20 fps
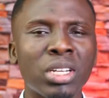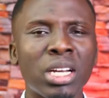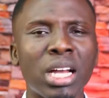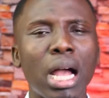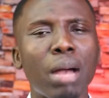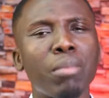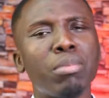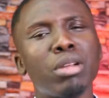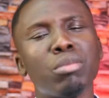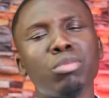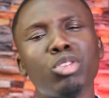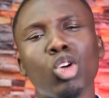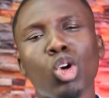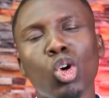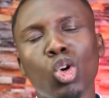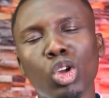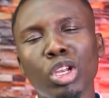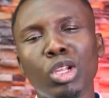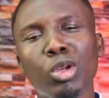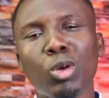I believe you
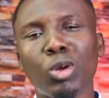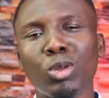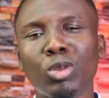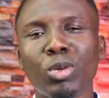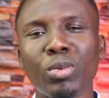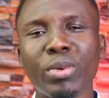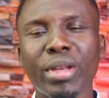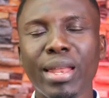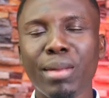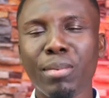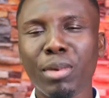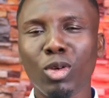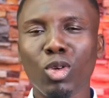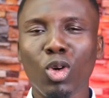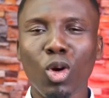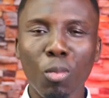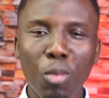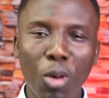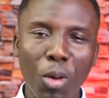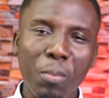are going to be
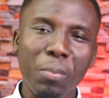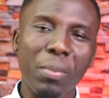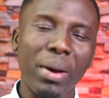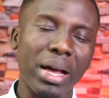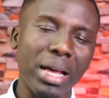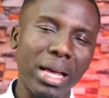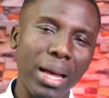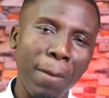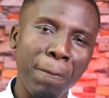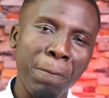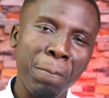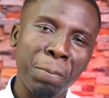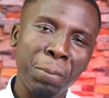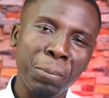no bonfire